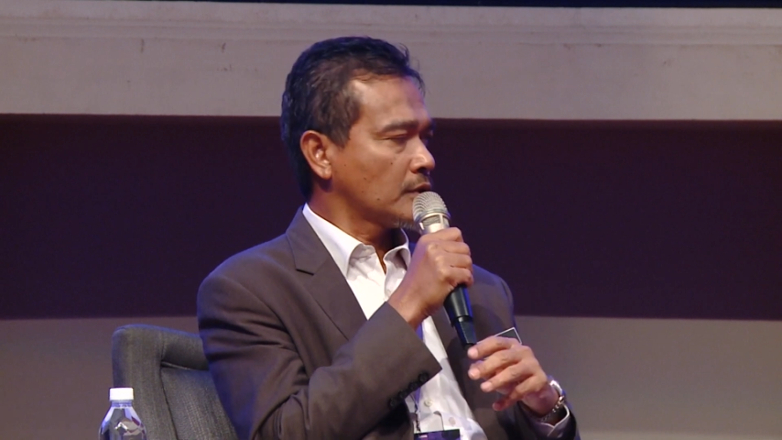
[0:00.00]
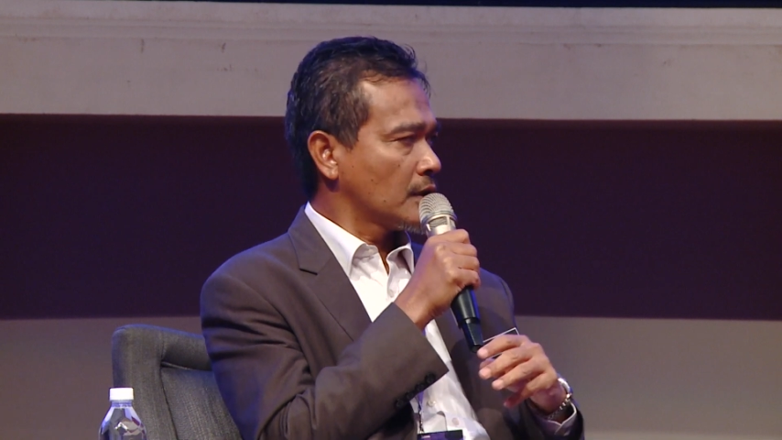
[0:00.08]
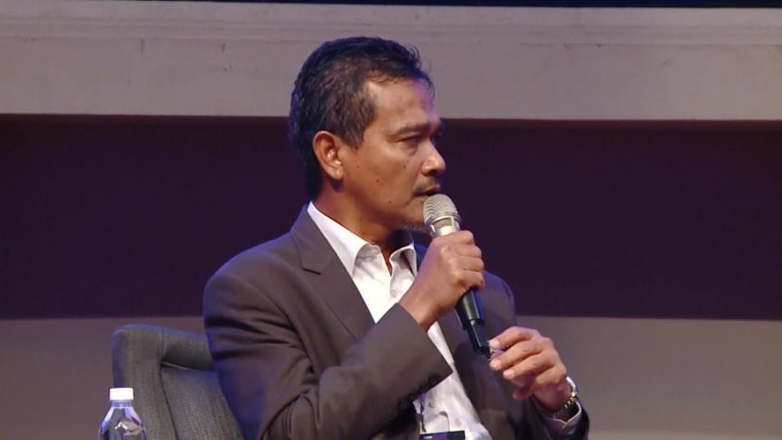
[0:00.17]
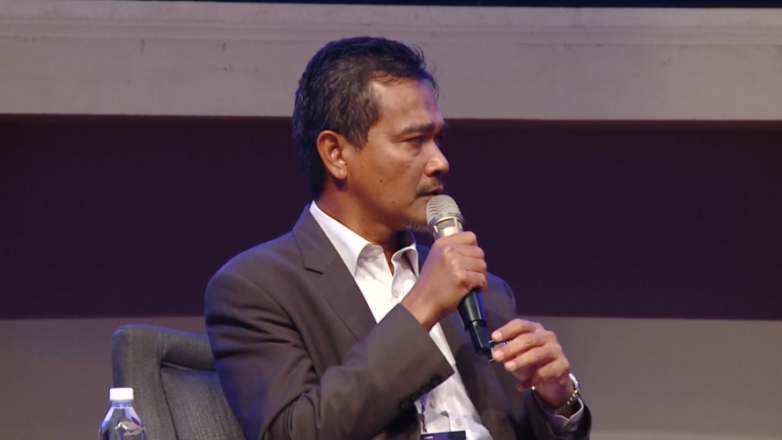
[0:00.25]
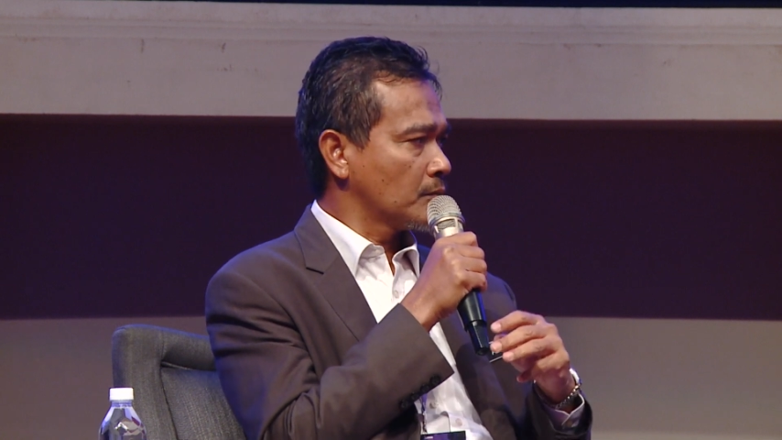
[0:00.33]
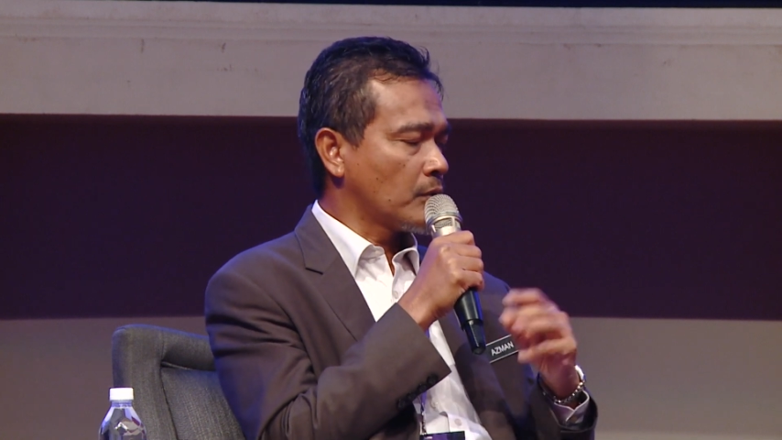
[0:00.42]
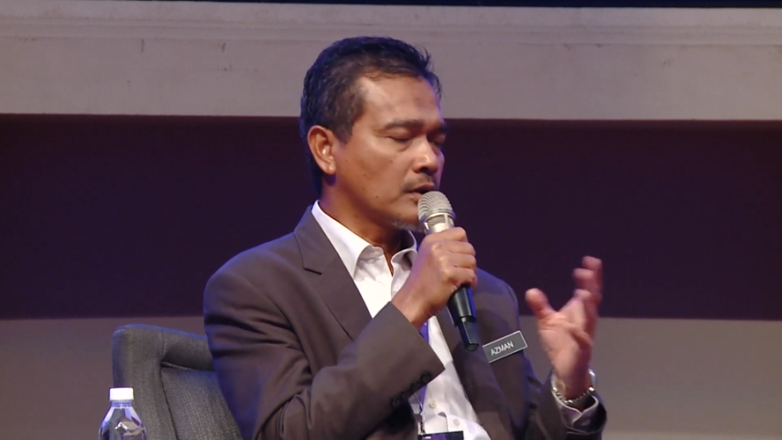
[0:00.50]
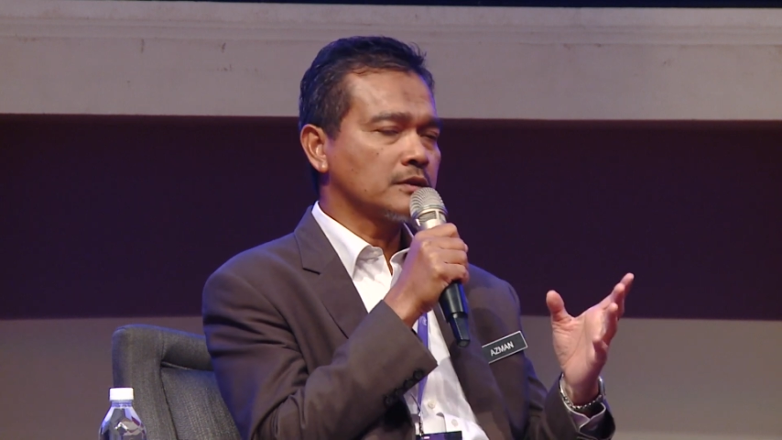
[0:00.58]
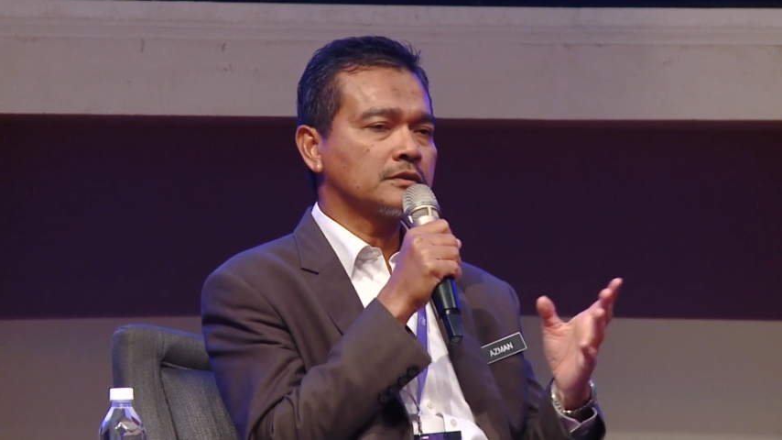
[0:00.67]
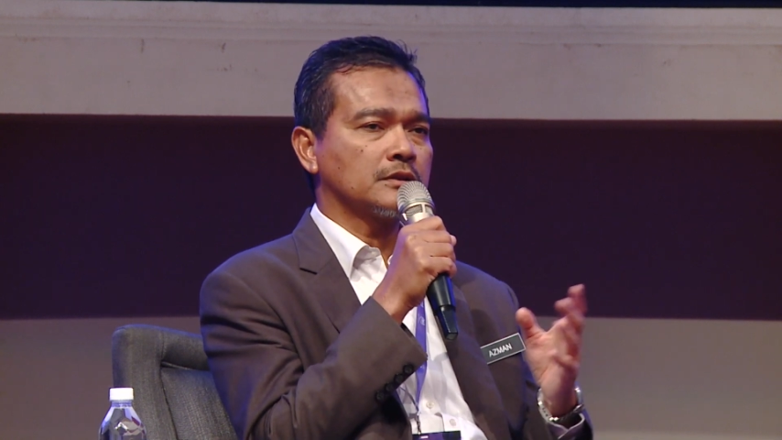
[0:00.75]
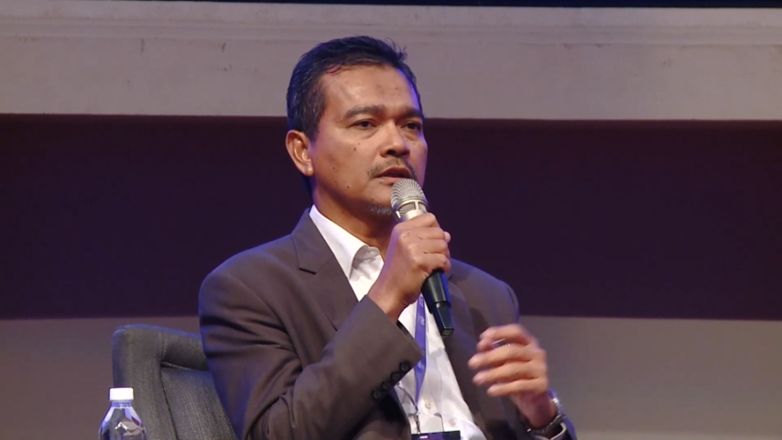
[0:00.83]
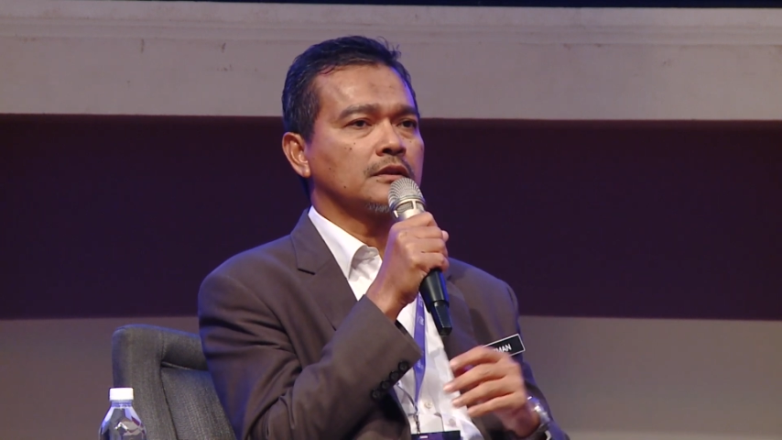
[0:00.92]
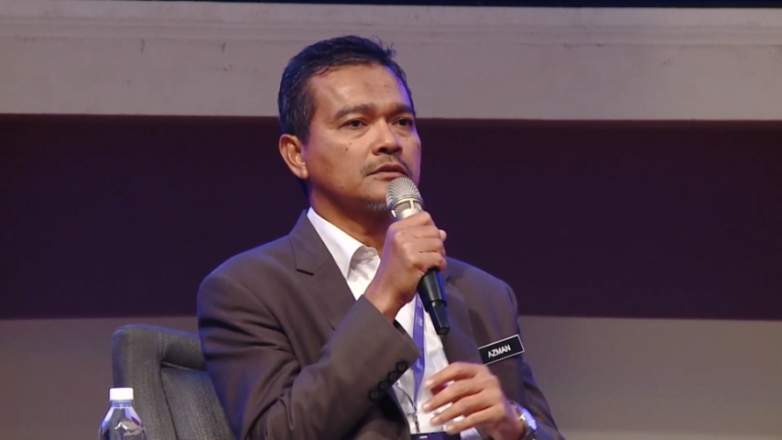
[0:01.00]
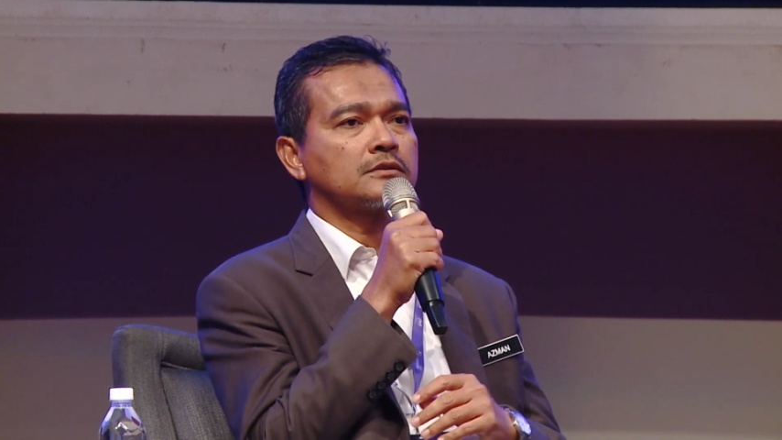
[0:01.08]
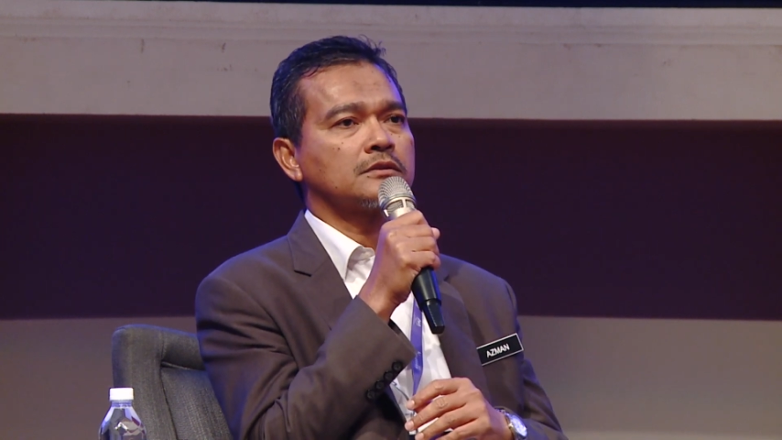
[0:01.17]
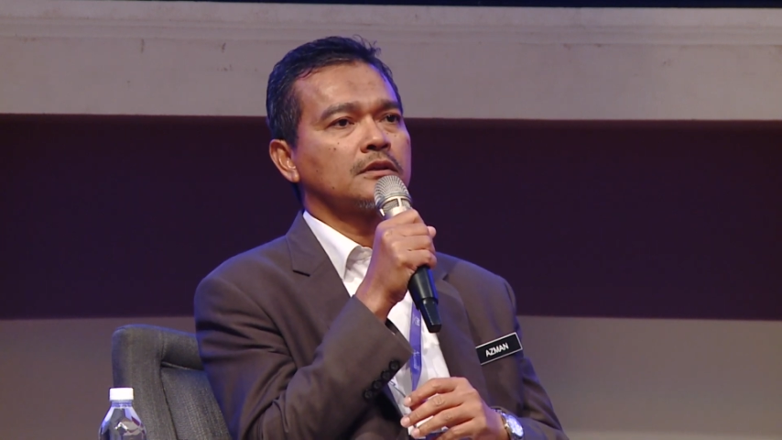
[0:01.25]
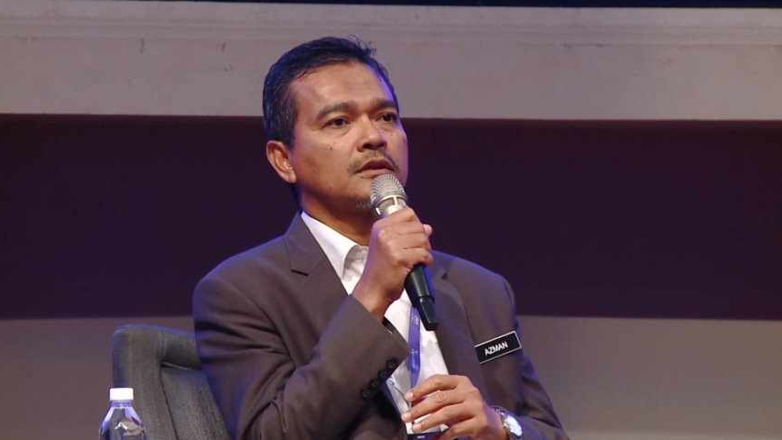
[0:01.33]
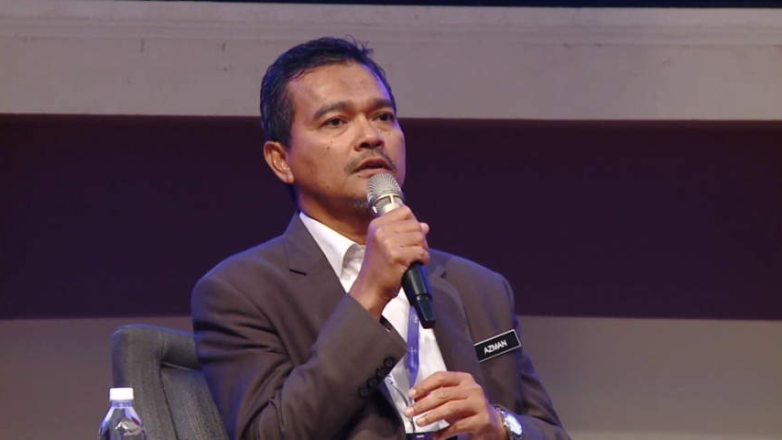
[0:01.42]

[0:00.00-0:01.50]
and policies